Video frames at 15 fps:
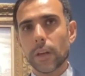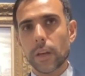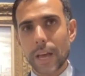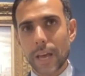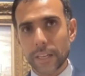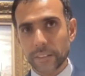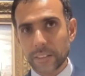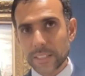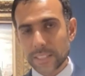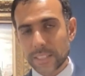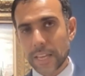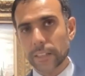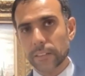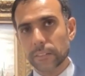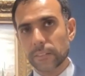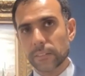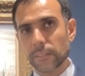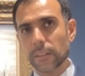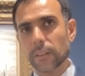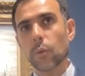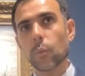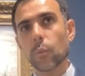understand
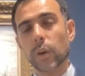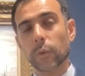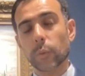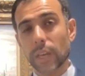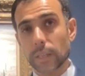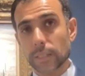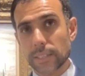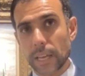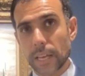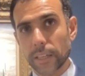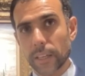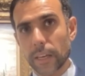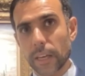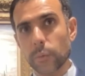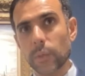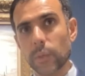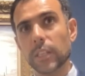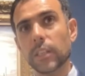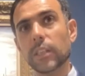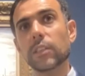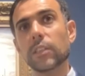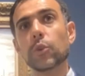what we are selling, and we
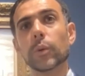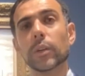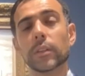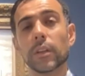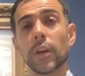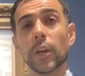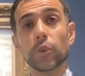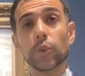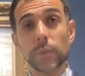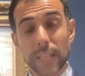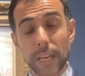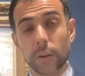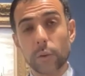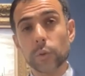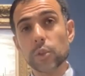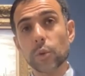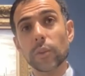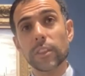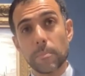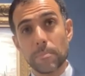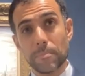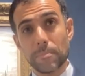need to sell also
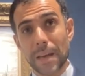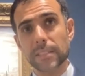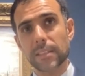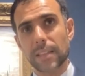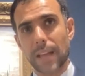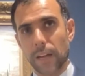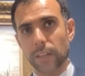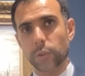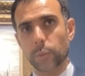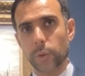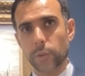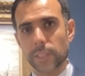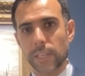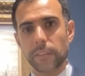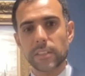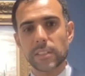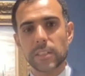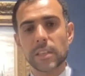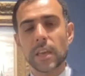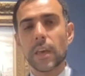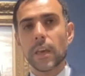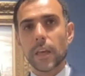the best artworks. And this
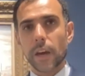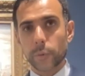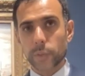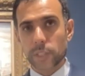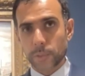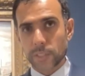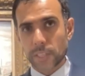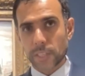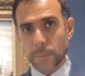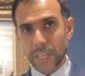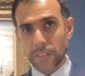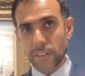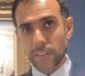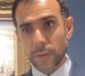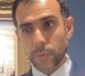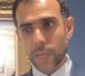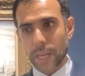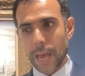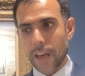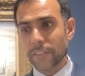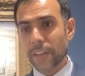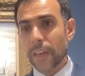is a responsibility that we
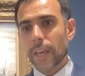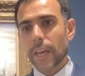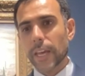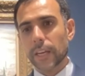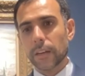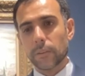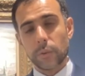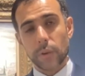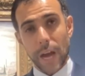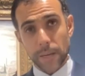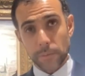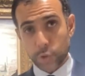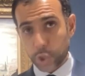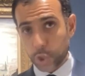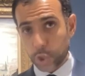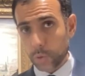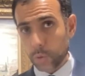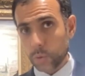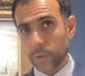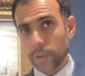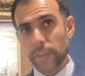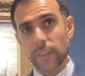have. And I'm
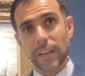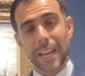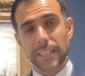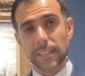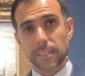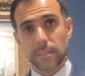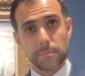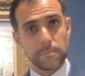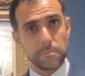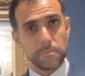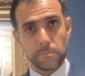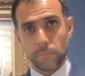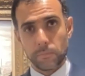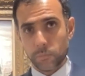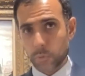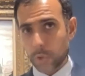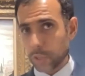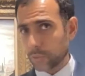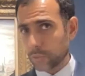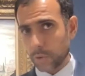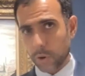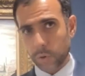sure in the next,
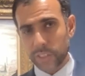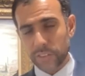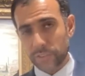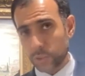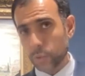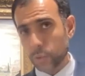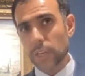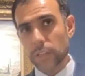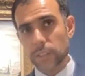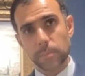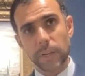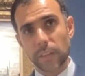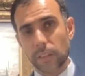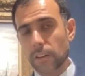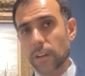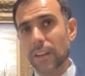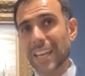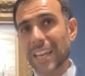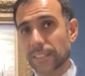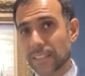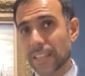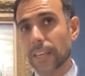not only few years, but in the
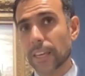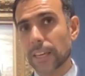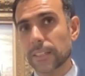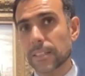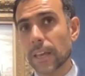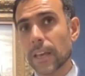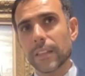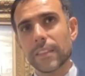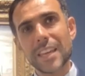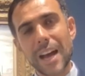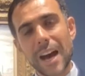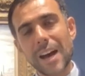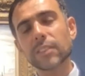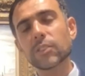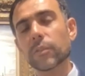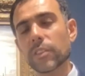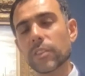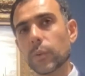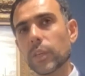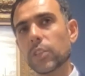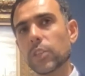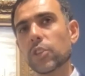next decade, the art of the
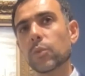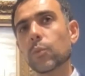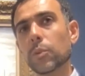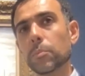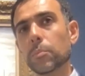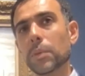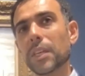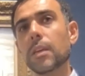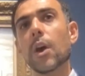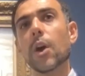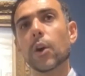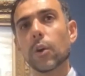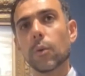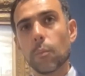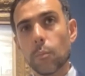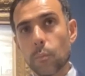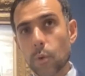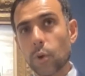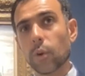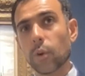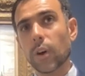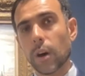region will be
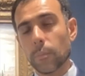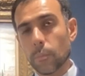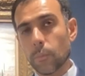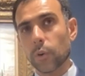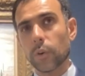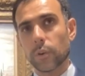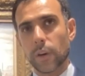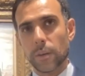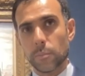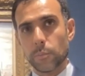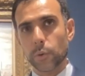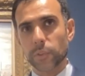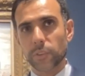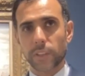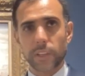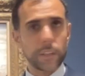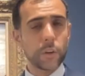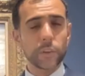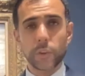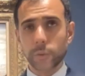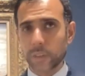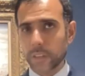more and more important. And
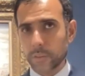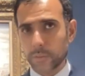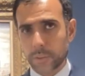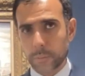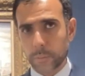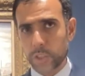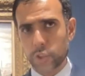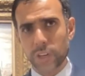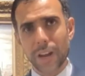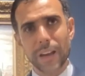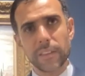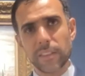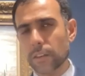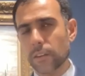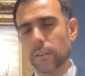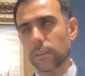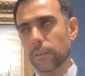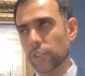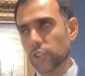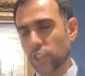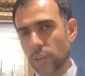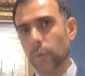not only of the region, I think
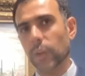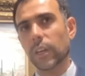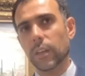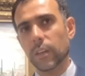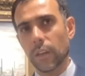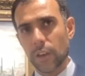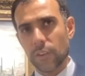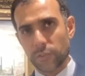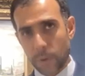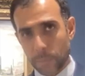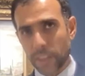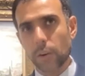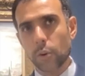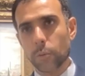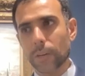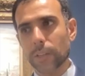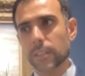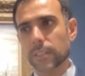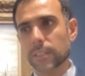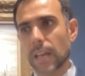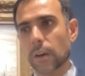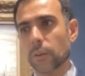generally from the global
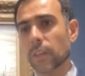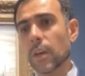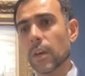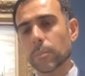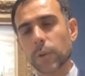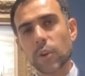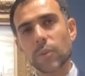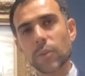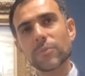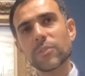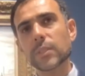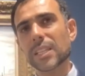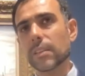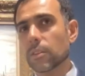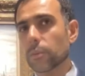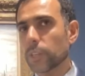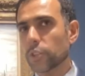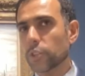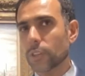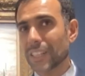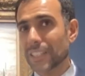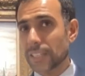south, but obviously the
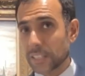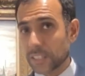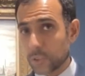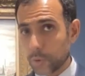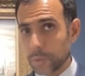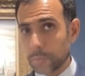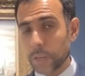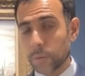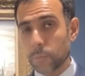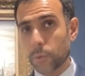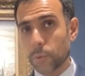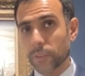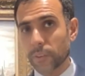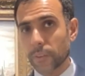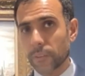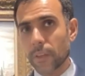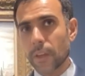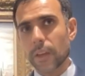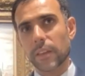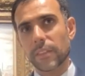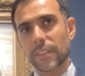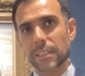region is extremely important.
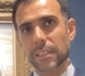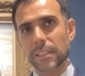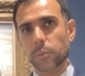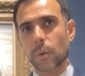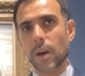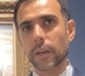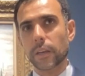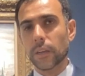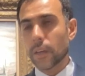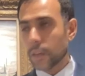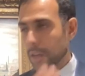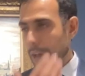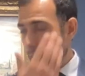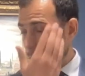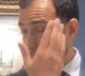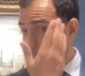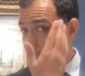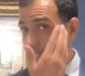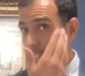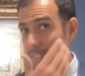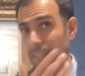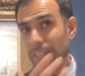And that's why our
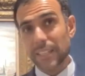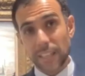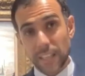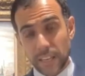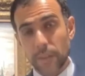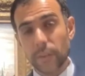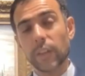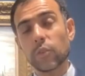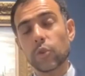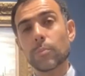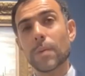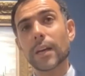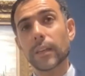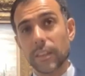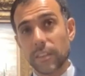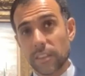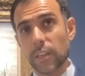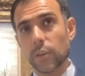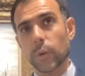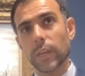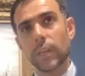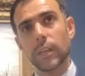office is here in Dubai, in the
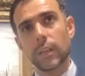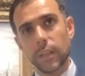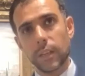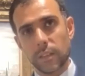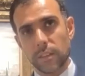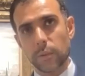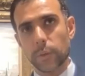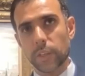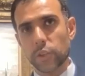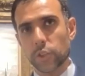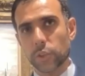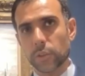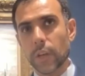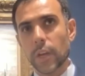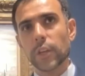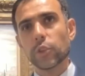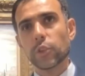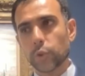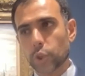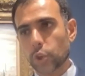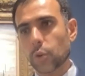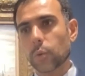UAE, in the region, to
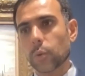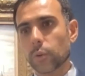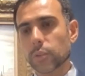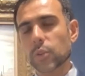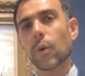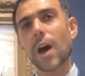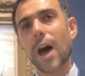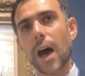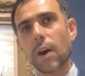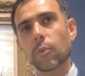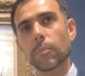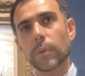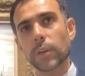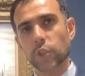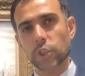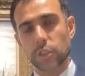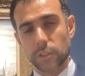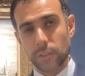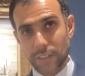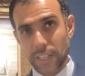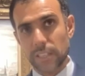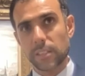show also how much
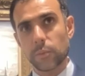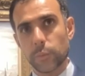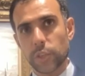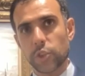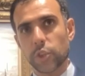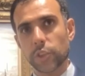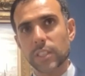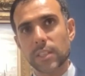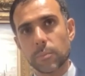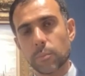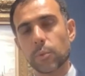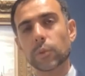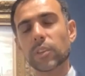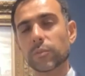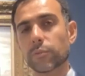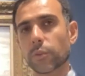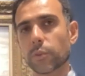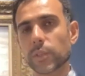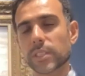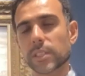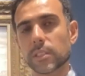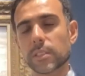this region is important for
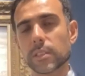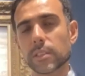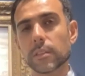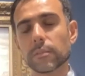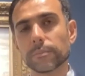Christie's.